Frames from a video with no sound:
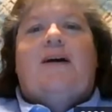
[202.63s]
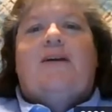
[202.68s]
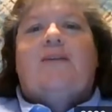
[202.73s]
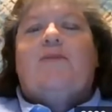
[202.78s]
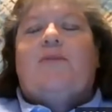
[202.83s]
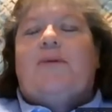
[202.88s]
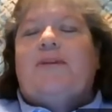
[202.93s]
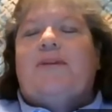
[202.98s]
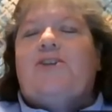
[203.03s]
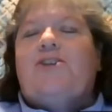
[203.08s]

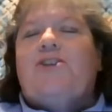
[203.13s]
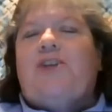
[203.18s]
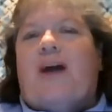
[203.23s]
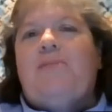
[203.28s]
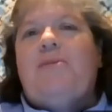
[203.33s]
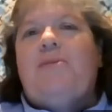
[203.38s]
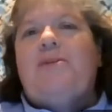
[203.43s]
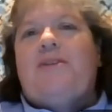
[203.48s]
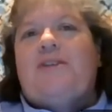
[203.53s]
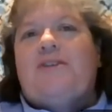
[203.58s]
throwing the
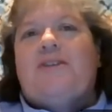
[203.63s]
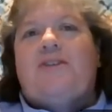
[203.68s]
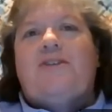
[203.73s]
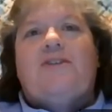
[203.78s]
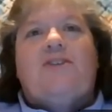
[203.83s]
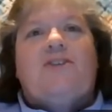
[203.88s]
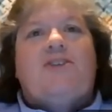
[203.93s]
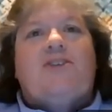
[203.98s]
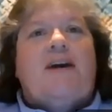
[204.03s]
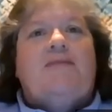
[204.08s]
shot put, discus,
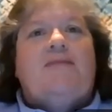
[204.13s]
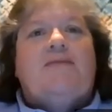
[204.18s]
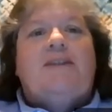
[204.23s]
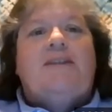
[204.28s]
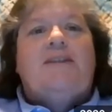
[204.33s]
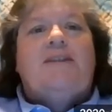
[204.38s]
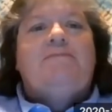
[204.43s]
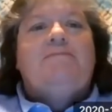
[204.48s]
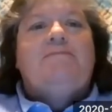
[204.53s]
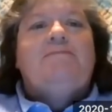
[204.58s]
and
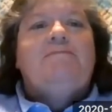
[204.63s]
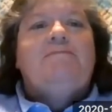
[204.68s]
javelin.